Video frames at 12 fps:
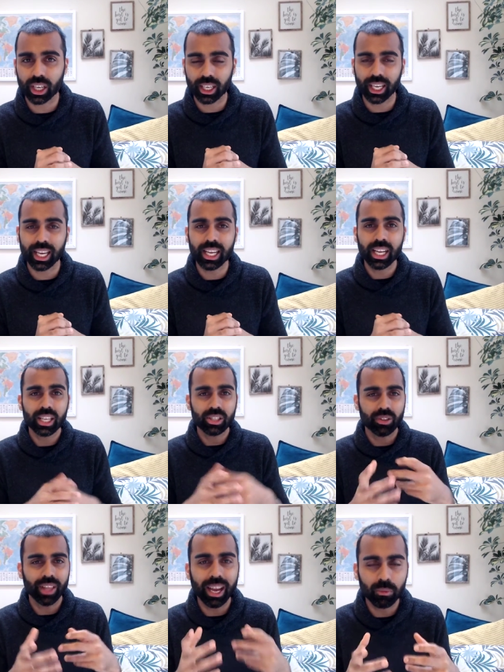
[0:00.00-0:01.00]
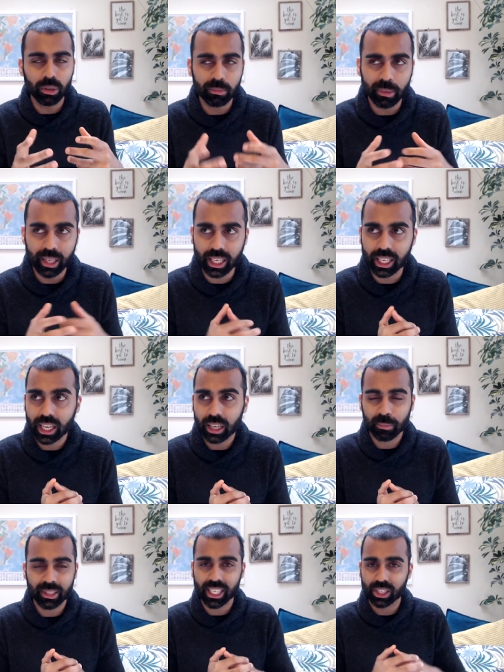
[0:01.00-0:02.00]
Okay, so that would be
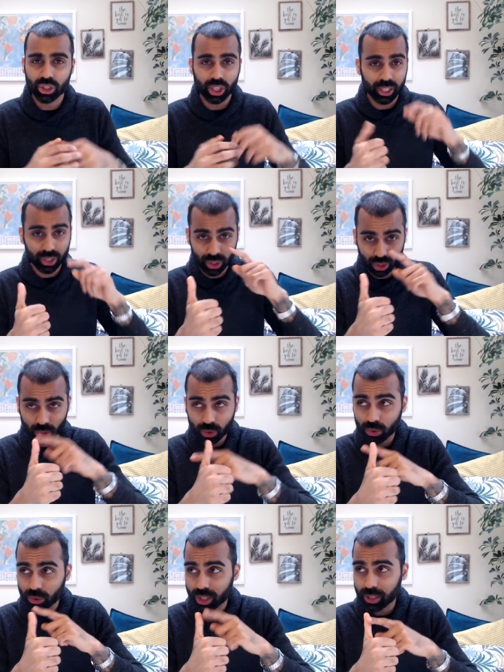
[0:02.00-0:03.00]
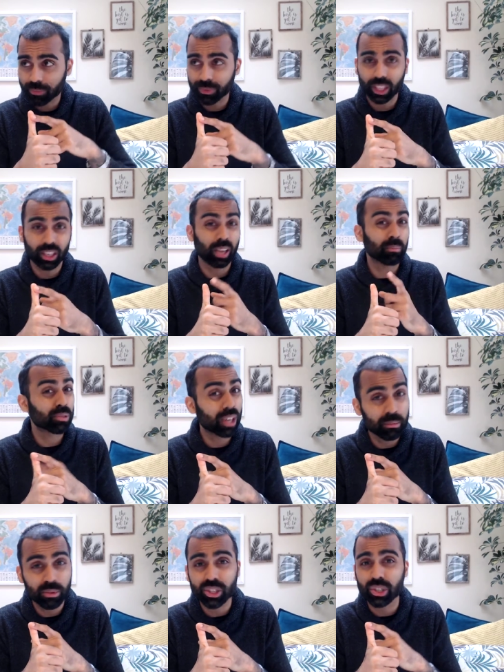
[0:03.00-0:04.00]
potentially schools, like
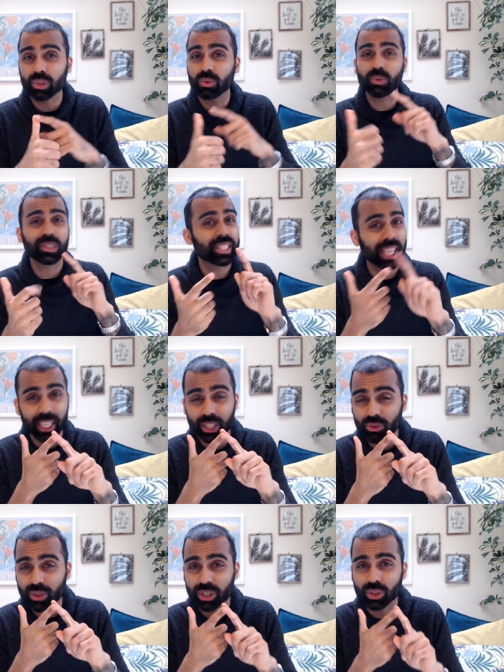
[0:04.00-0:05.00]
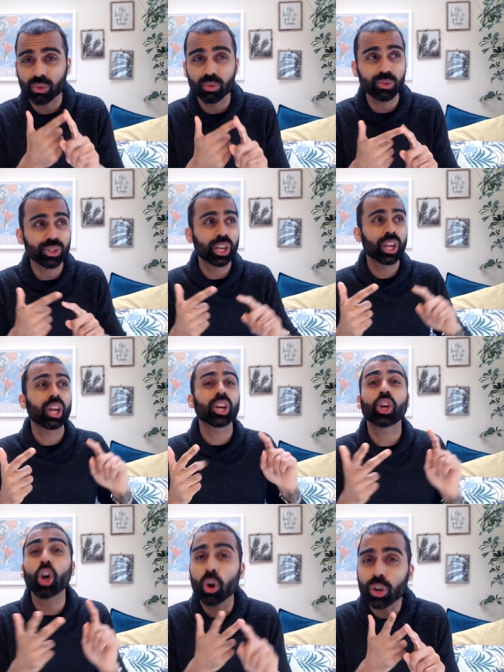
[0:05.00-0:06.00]
primary schools, secondary schools,
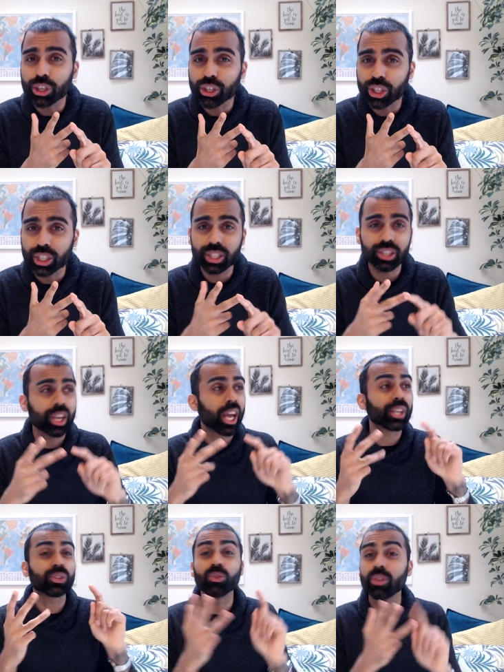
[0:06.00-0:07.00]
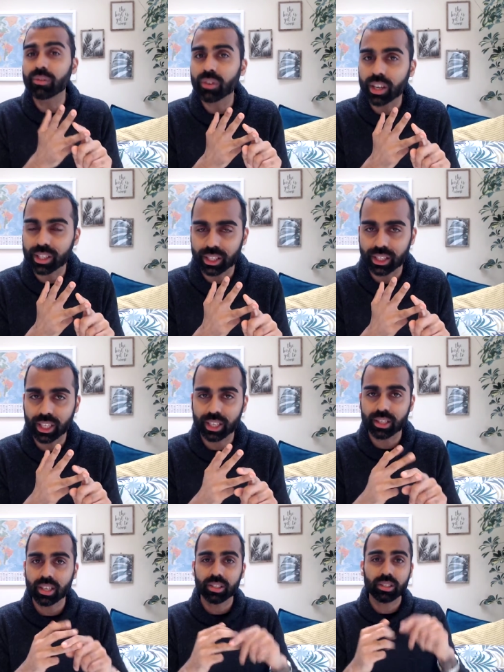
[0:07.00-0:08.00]
colleges,
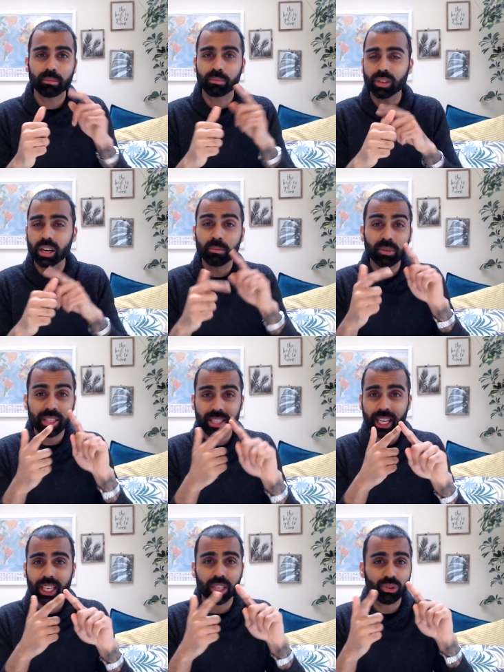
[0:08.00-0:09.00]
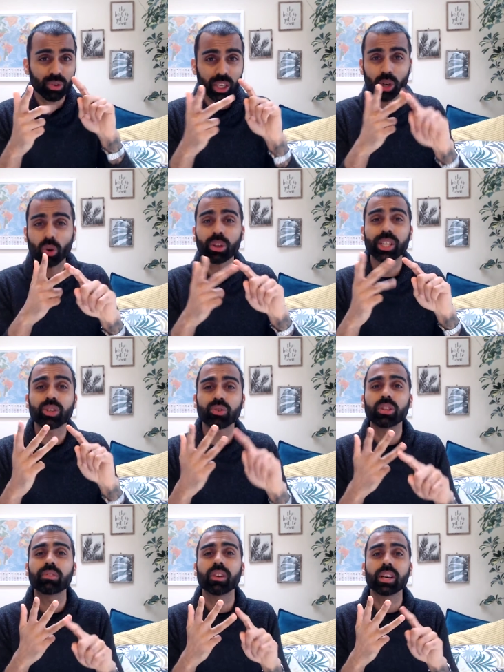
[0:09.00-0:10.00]
universities. So primary, secondary, college,
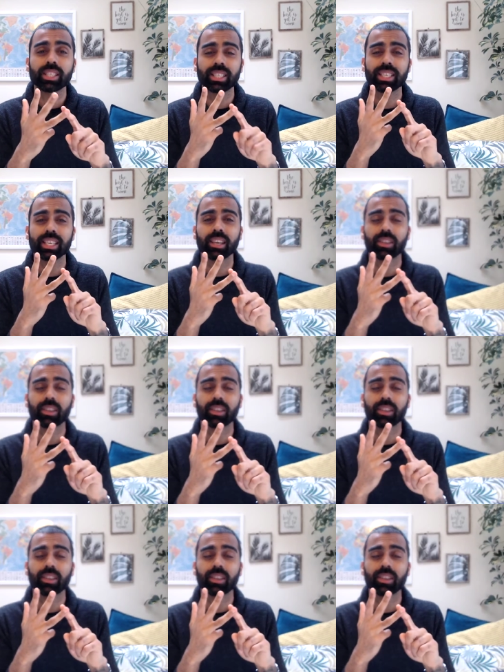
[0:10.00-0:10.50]
university.